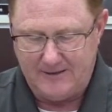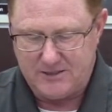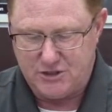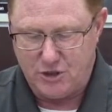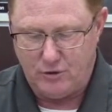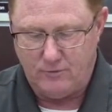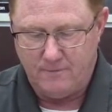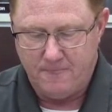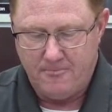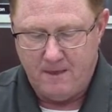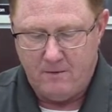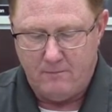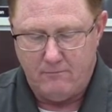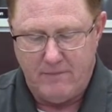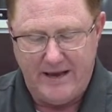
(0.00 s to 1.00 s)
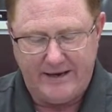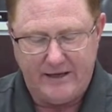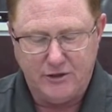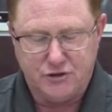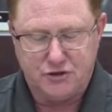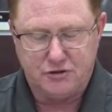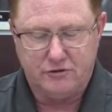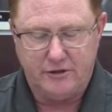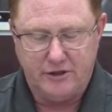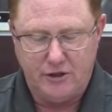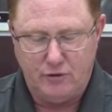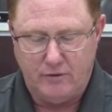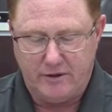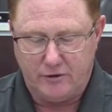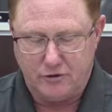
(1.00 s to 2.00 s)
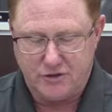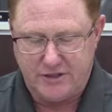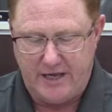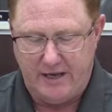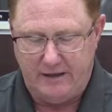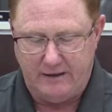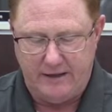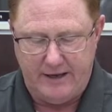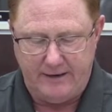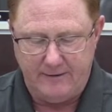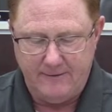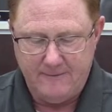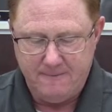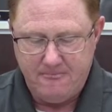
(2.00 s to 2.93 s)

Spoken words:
So making sure that you understand that